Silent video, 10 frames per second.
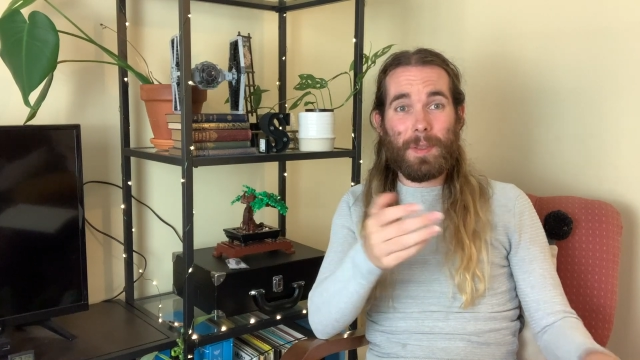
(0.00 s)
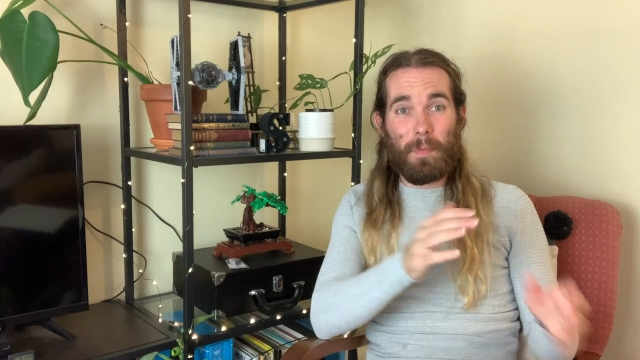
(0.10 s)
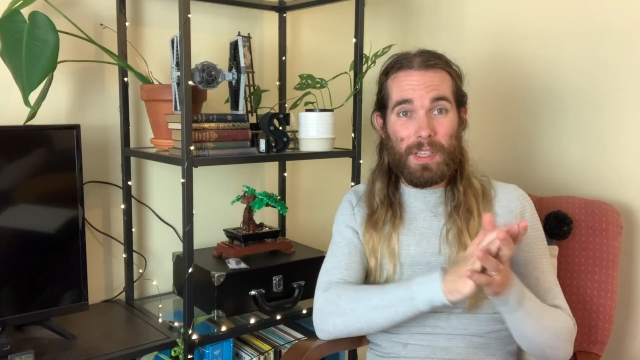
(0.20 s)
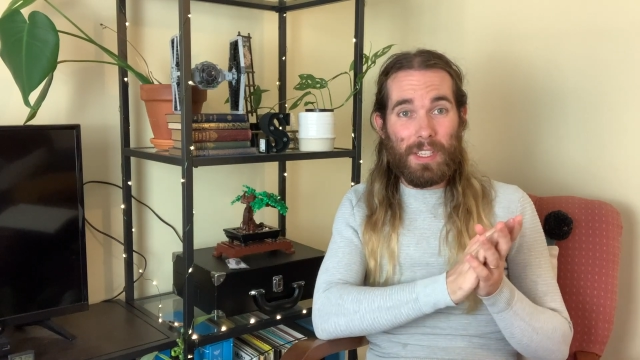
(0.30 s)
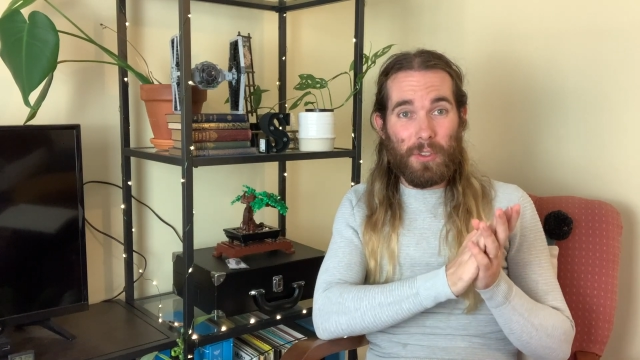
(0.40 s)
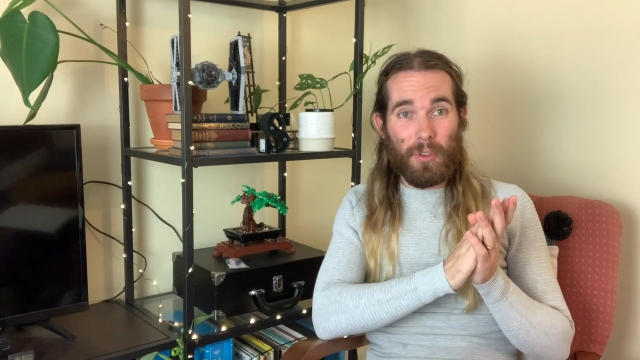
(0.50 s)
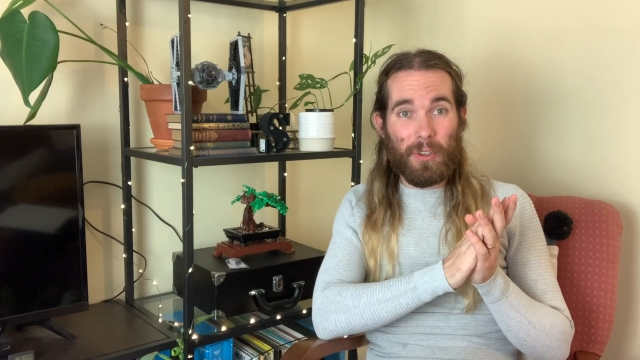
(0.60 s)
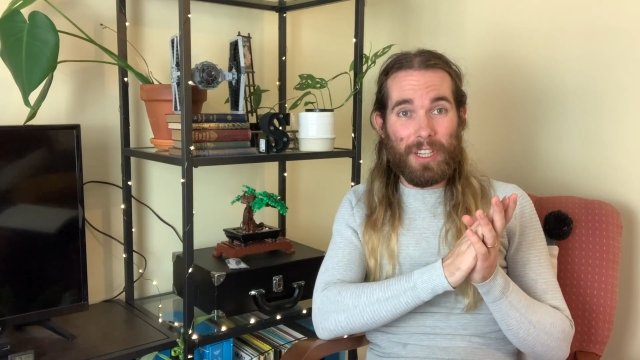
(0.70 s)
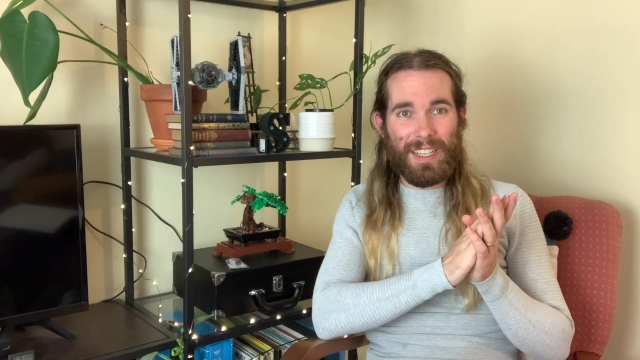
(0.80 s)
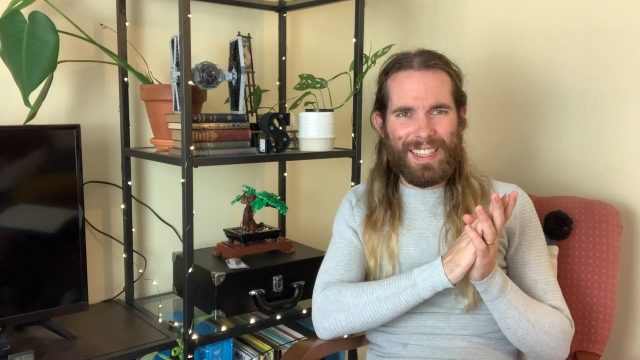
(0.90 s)
be
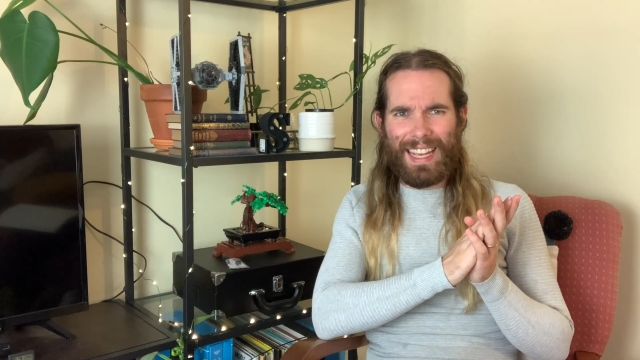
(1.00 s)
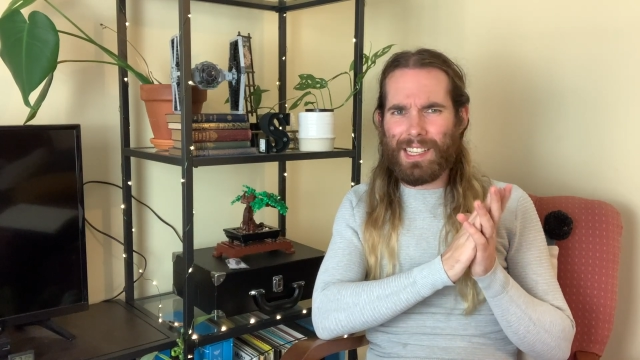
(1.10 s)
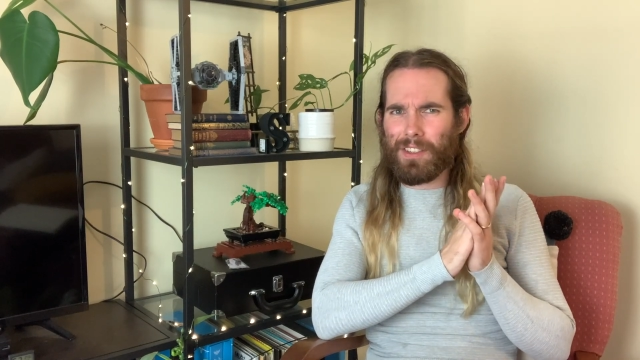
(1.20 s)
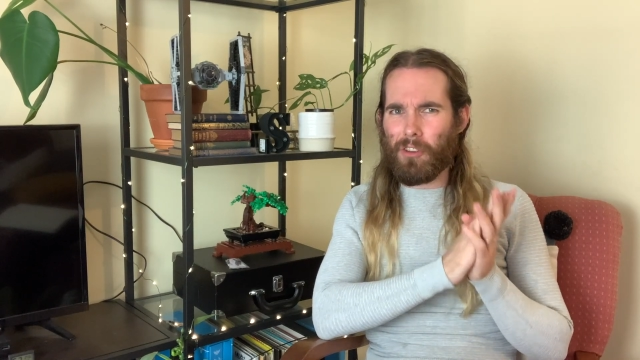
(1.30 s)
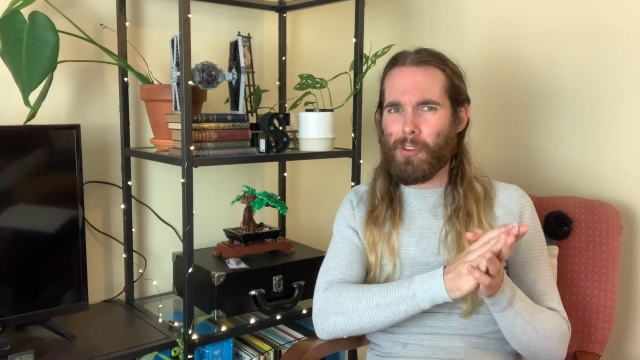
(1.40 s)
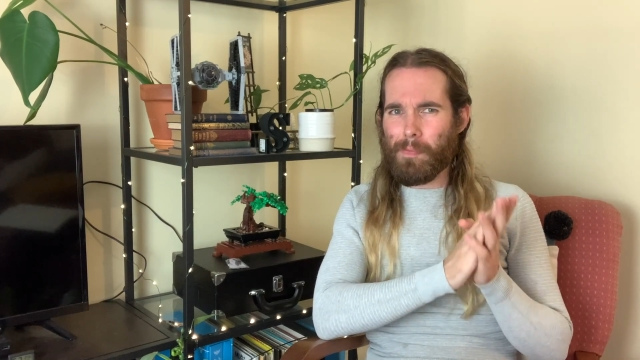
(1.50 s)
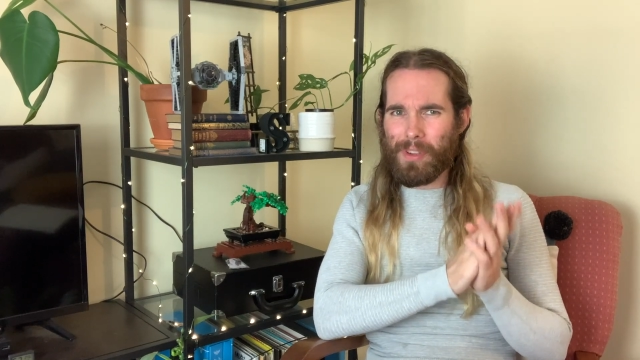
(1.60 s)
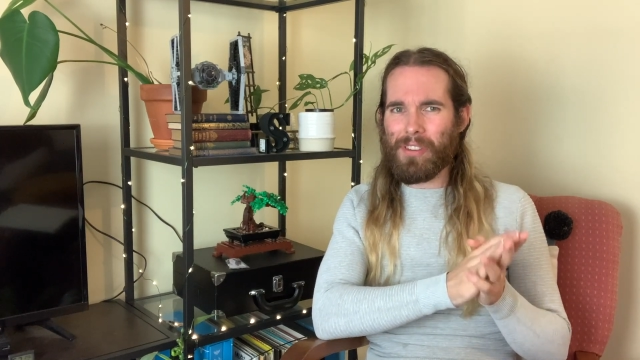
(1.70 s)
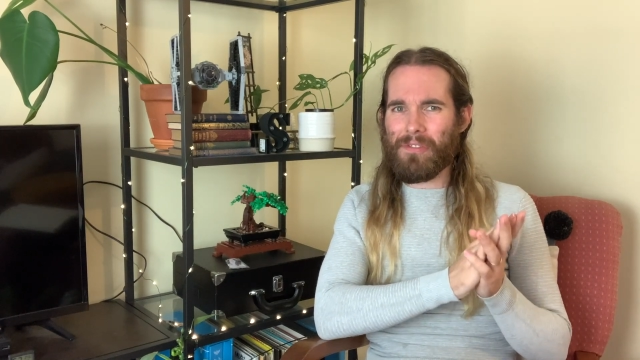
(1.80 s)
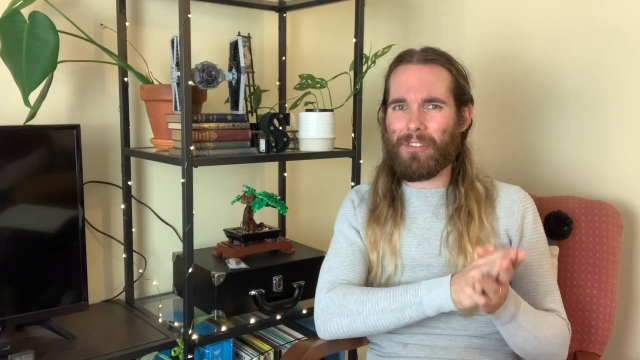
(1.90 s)
curious, and don't
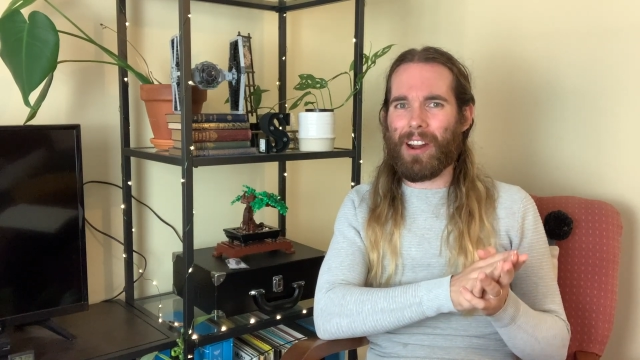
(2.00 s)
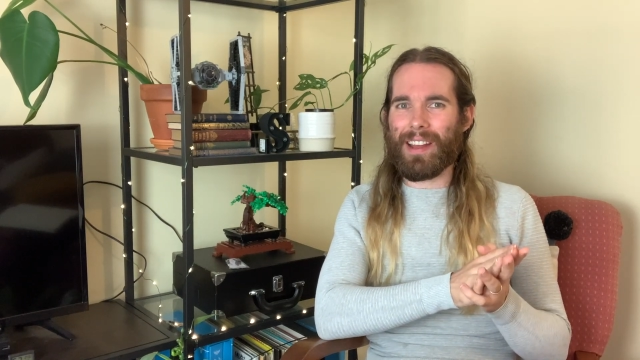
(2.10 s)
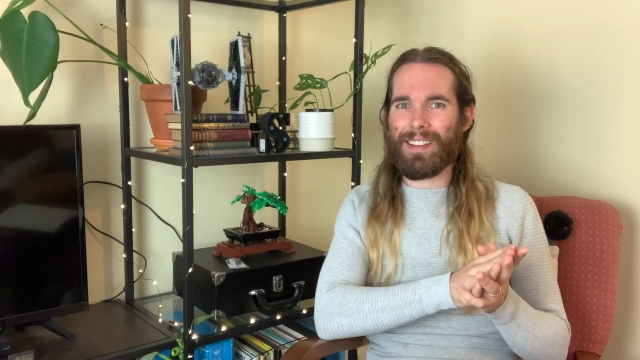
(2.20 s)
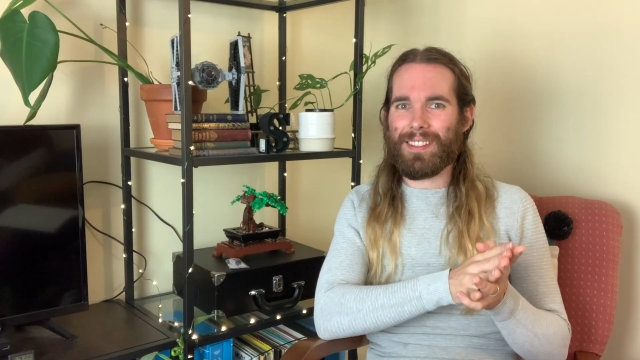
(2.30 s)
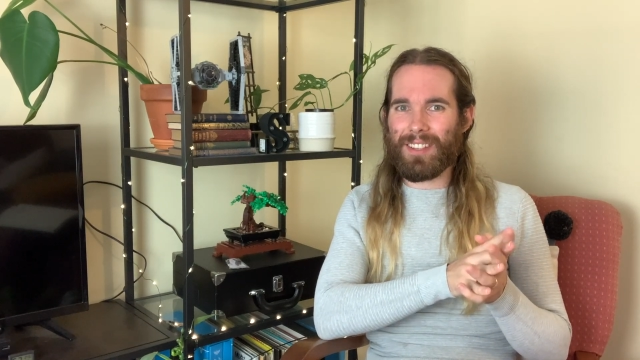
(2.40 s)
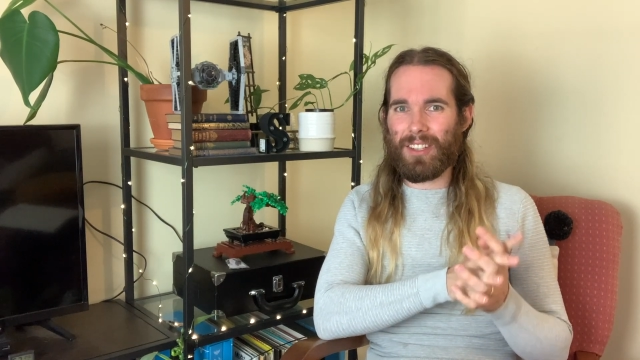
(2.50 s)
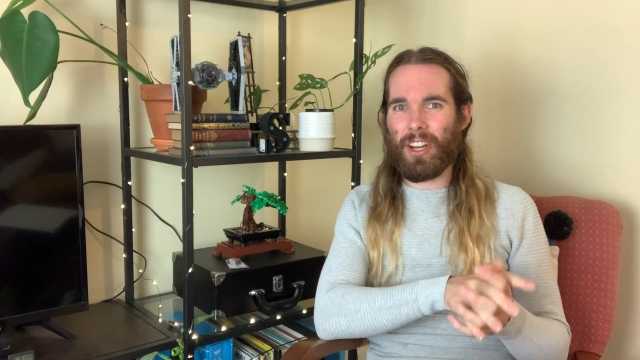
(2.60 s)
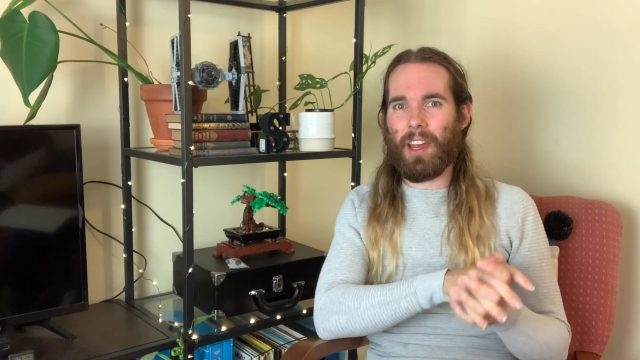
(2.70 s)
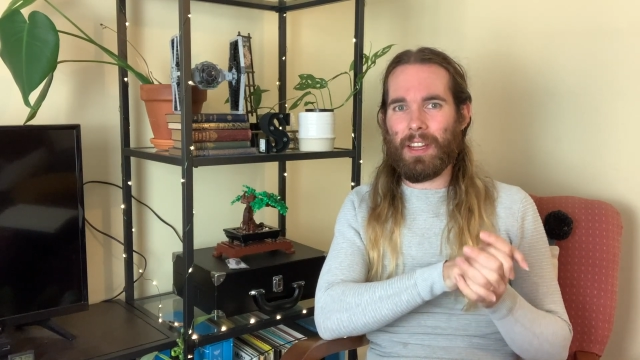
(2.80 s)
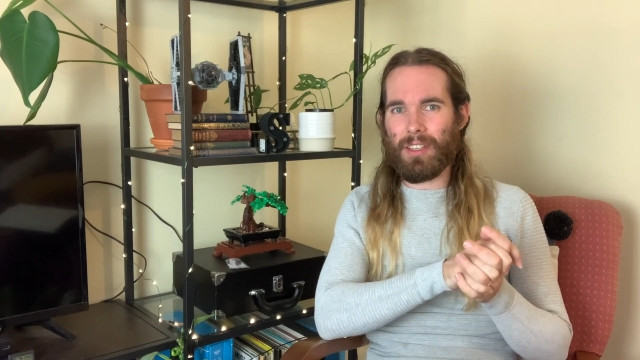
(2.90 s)
be afraid to
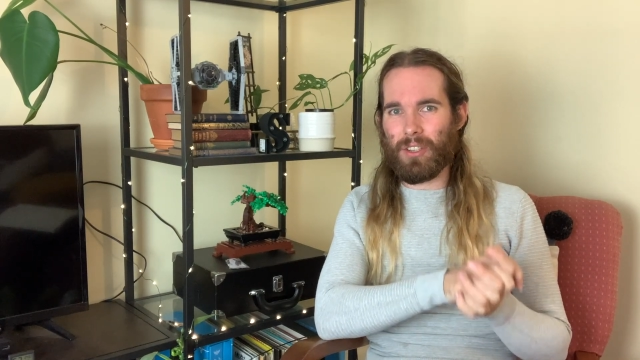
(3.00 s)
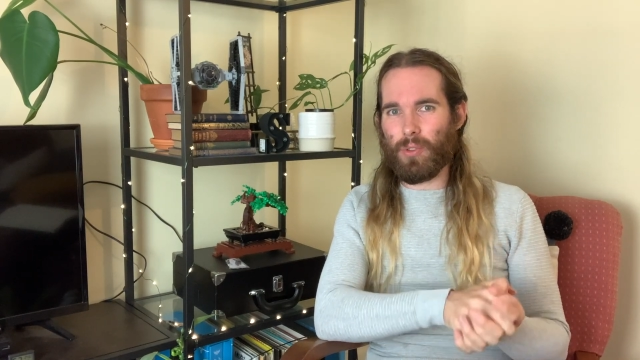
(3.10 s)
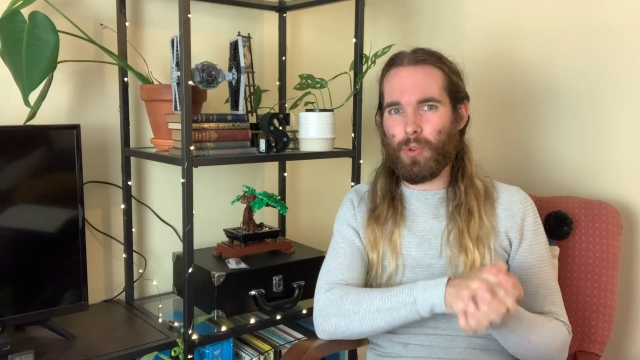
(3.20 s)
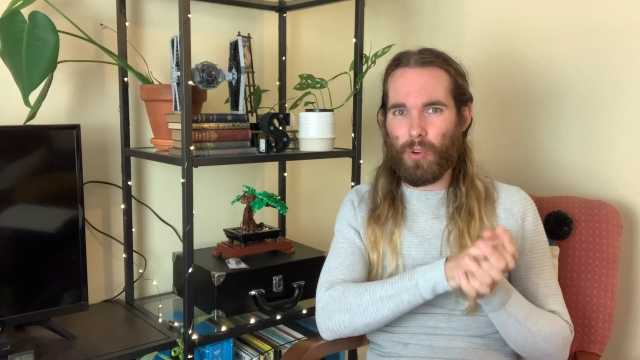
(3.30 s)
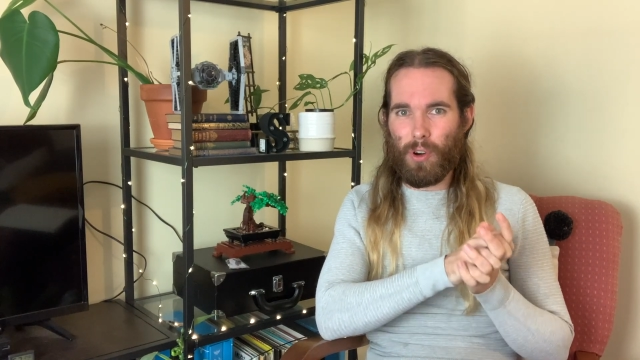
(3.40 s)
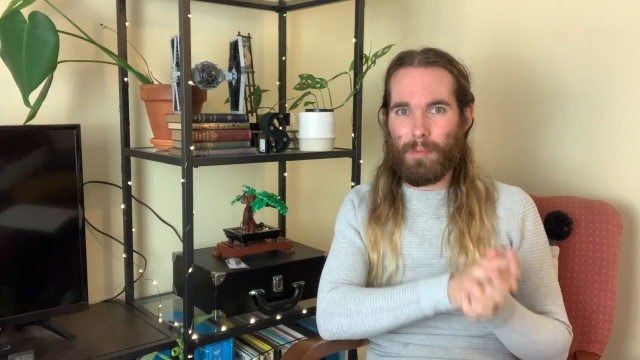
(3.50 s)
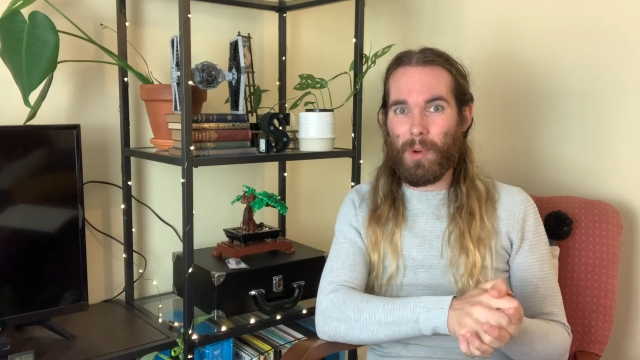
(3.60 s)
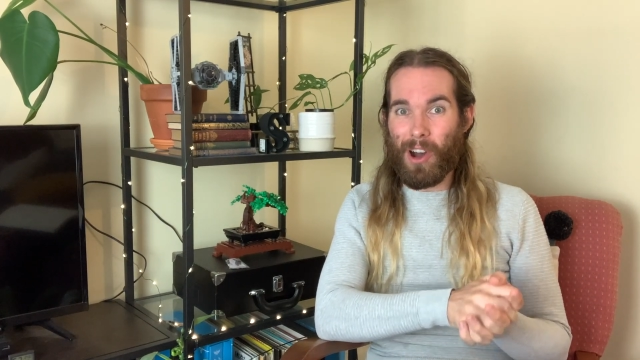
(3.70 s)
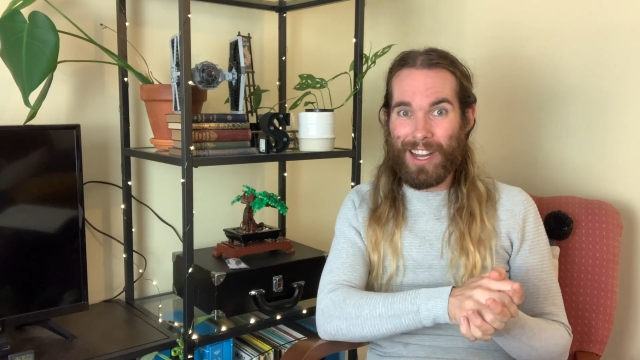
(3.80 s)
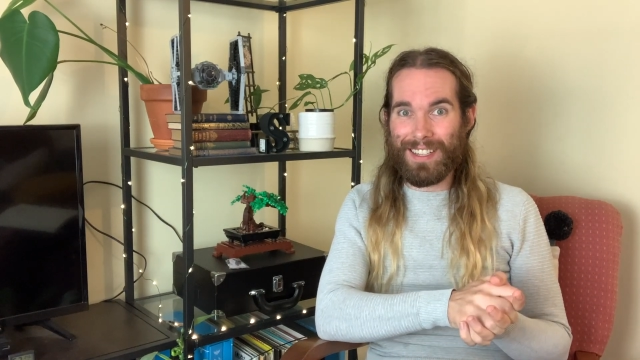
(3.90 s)
change your
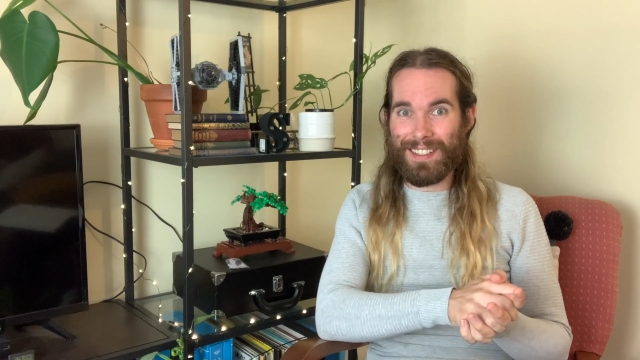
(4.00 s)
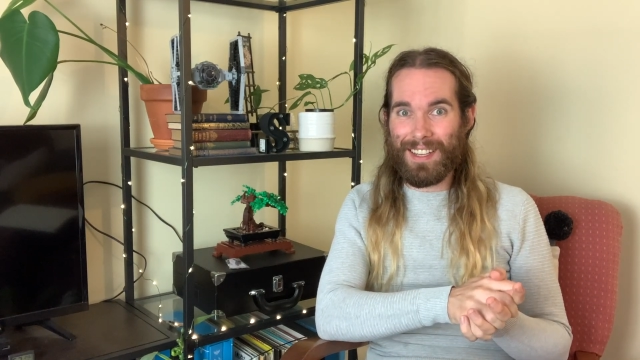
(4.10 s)
mind.